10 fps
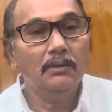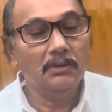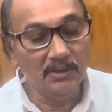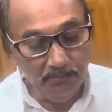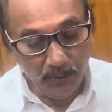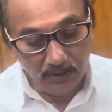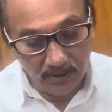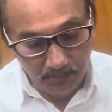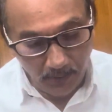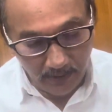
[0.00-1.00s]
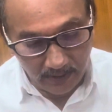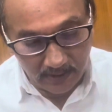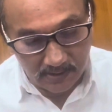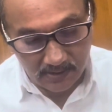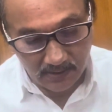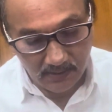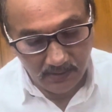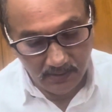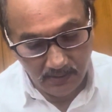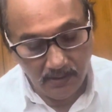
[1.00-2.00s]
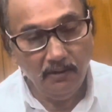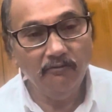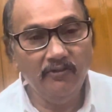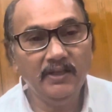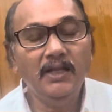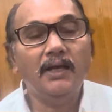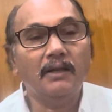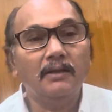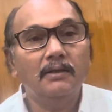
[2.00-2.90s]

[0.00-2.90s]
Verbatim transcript: The important point is whether